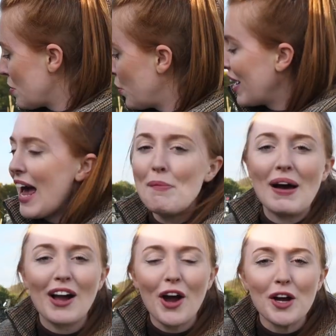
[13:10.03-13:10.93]
We're gonna head
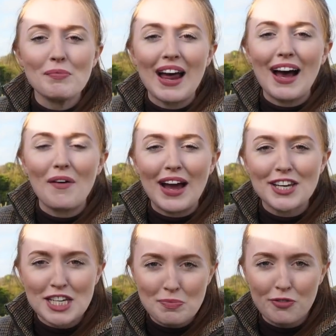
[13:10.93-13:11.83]
back home now,
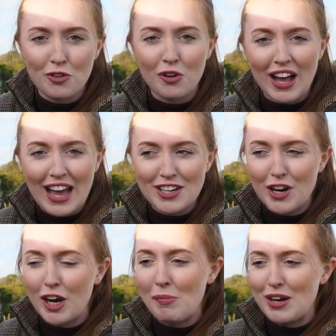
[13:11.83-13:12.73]
and just before I head home,